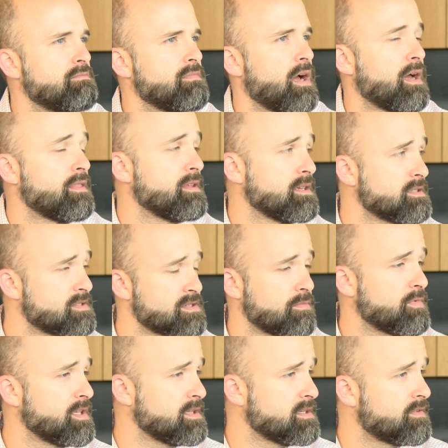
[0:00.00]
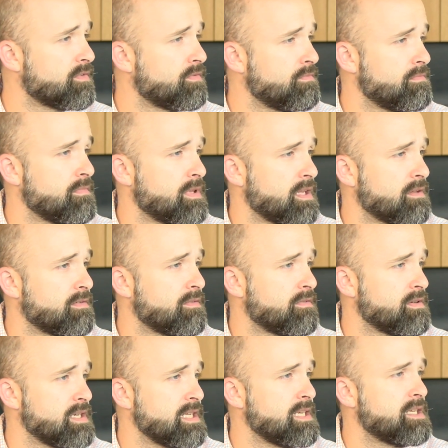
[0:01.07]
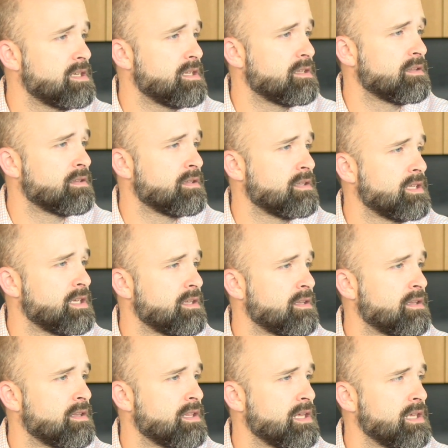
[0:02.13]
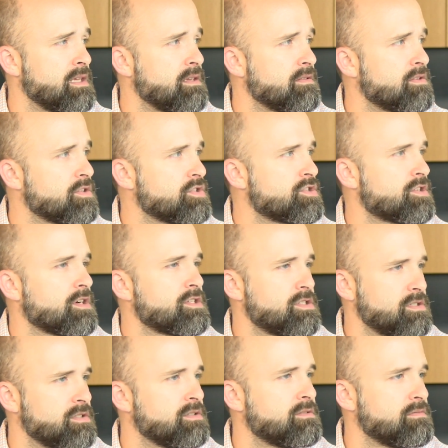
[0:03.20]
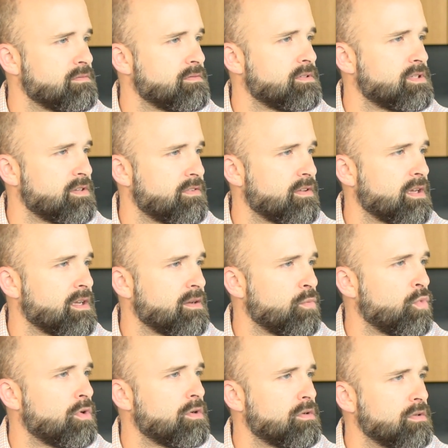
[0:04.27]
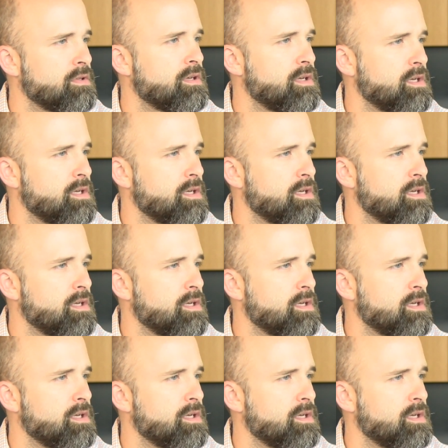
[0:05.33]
I think it's something that's needed in the construction design world.